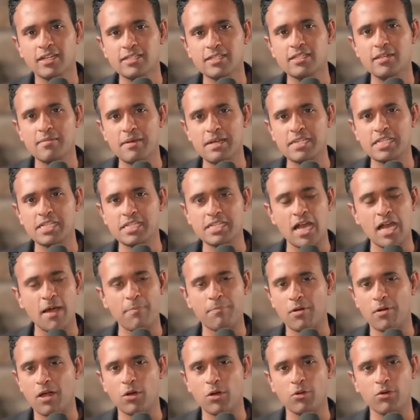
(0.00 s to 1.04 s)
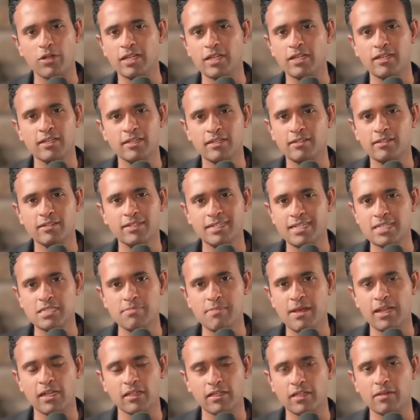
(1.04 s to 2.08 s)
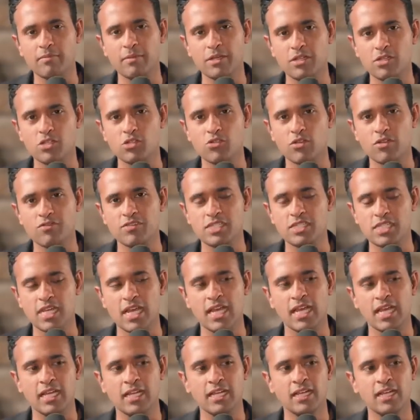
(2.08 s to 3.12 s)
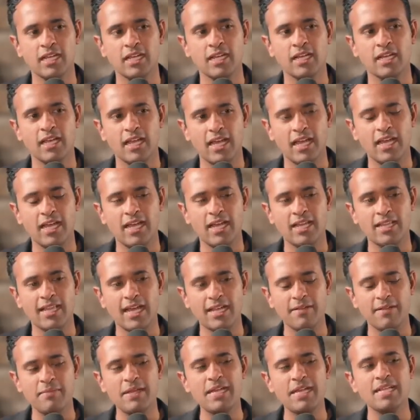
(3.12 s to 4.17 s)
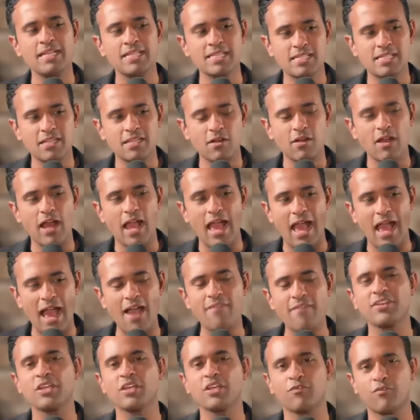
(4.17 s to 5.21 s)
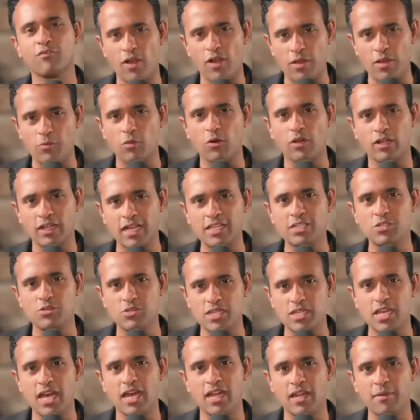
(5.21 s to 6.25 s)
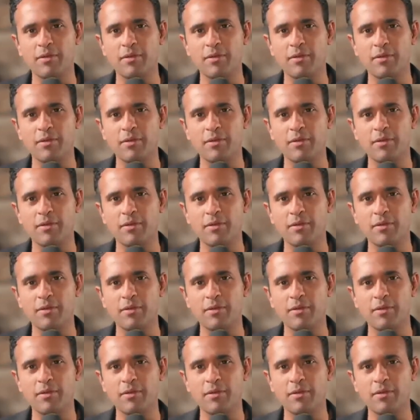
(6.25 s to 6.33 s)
Domestic top priority, dismantle the administrative state, and that means having a framework, as you said.